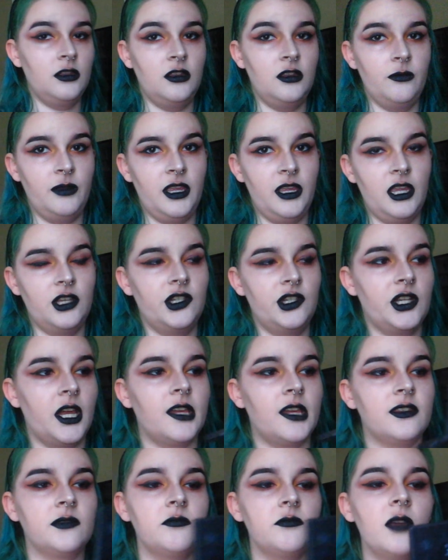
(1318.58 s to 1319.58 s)
The BH
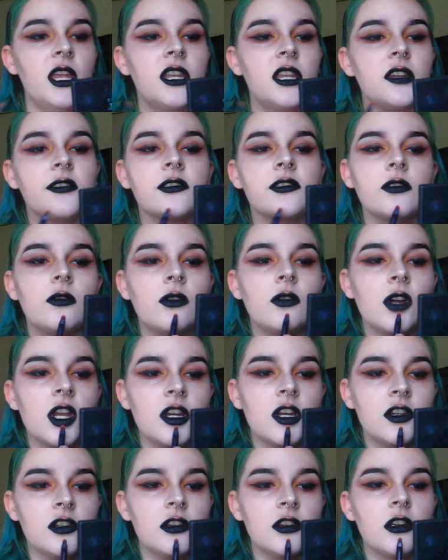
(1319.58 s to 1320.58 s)
Cosmetics
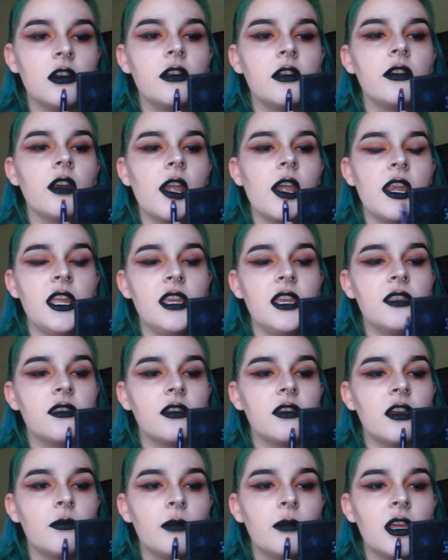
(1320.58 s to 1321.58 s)
orange underneath
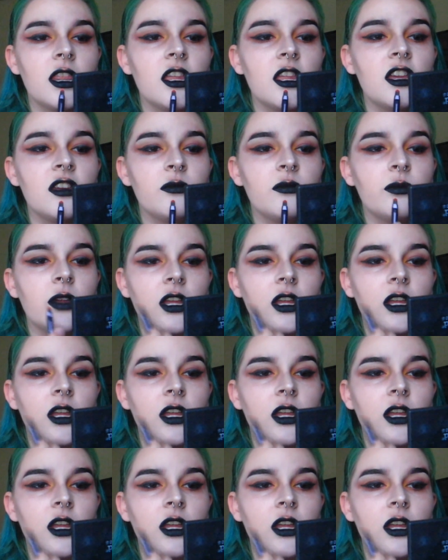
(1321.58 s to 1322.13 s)
my lip